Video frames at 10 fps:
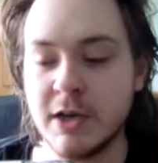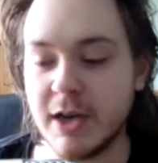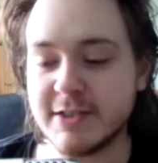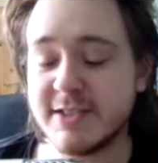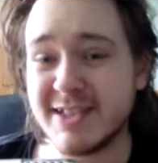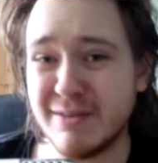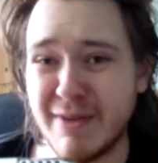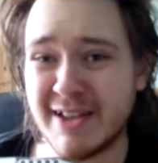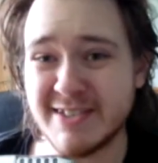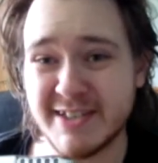And the
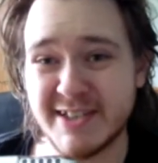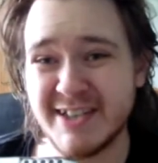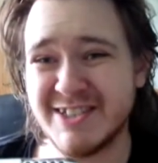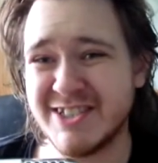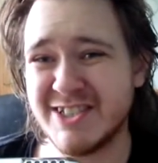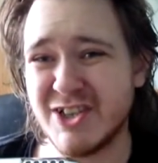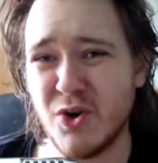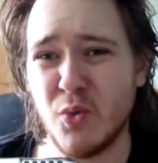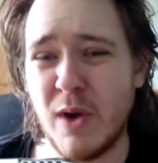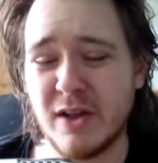cinematic is
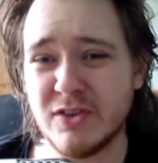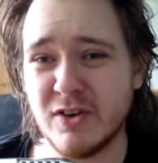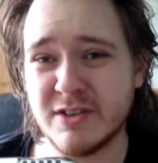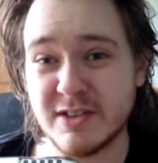so well done,